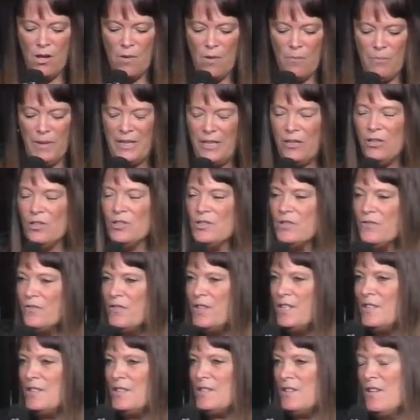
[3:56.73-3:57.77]
because of
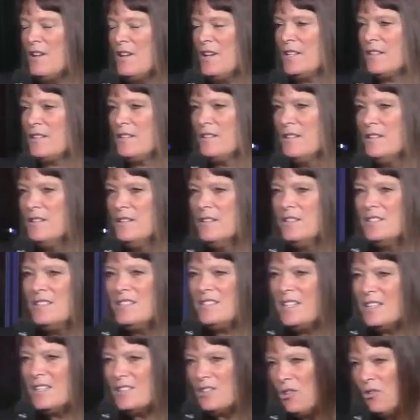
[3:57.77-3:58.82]
things like
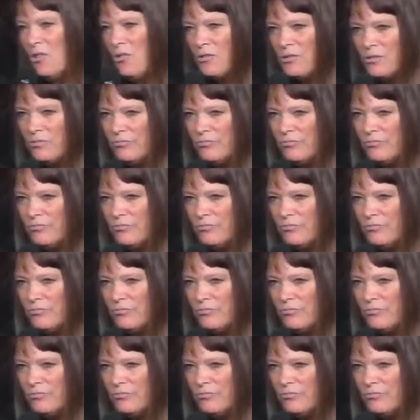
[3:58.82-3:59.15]
TikTok,